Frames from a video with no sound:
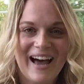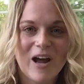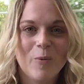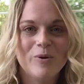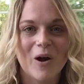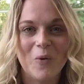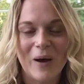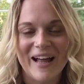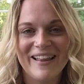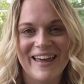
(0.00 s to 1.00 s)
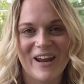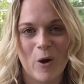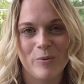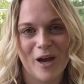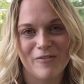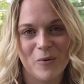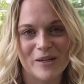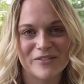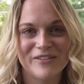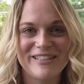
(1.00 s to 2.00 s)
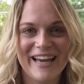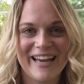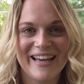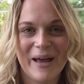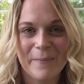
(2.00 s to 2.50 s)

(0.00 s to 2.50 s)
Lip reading: I hope you're all well, and I hope you have a wonderful day.